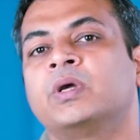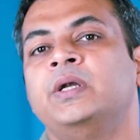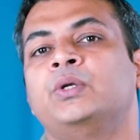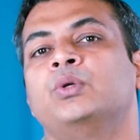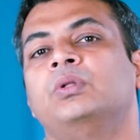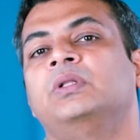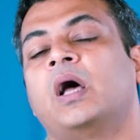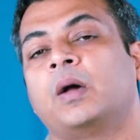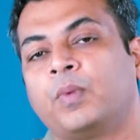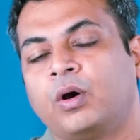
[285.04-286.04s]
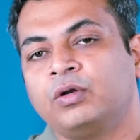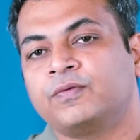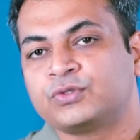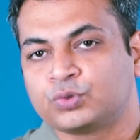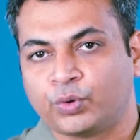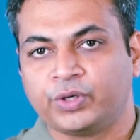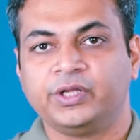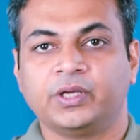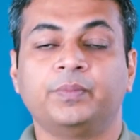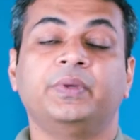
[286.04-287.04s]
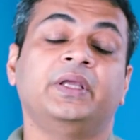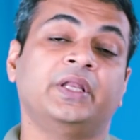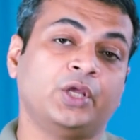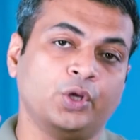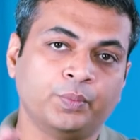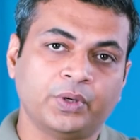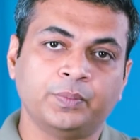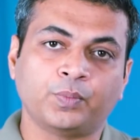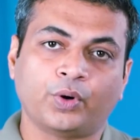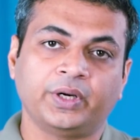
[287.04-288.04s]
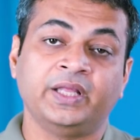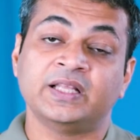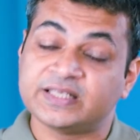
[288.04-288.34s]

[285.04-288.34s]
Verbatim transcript: control the amount of sodium in a human body, in a